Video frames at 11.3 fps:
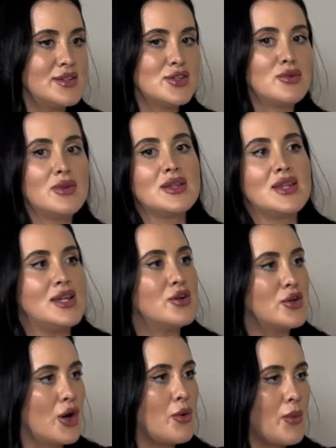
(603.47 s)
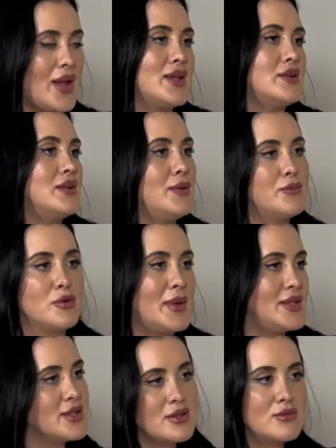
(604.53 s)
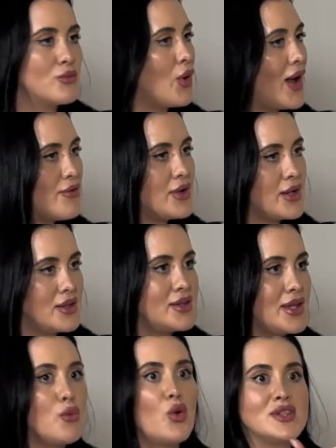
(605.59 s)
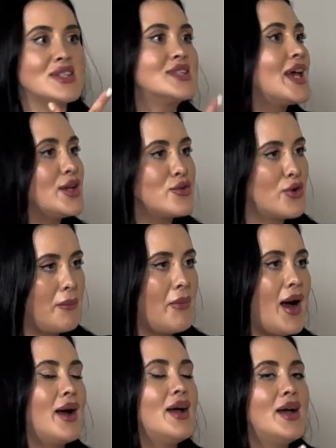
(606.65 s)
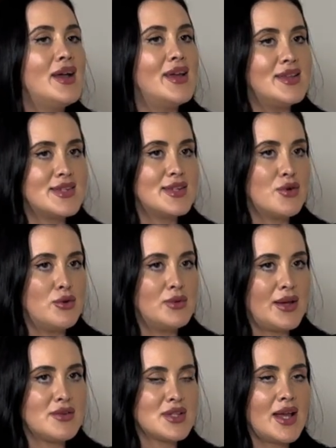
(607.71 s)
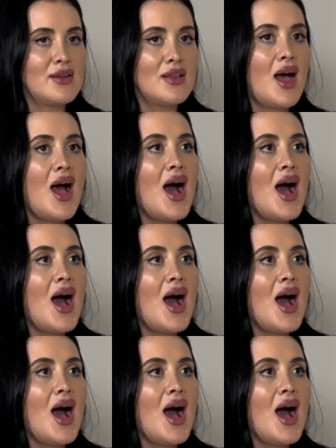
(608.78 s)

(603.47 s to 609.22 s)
and so that they could go away and implement whatever they wanted to take from that into their own lifestyle.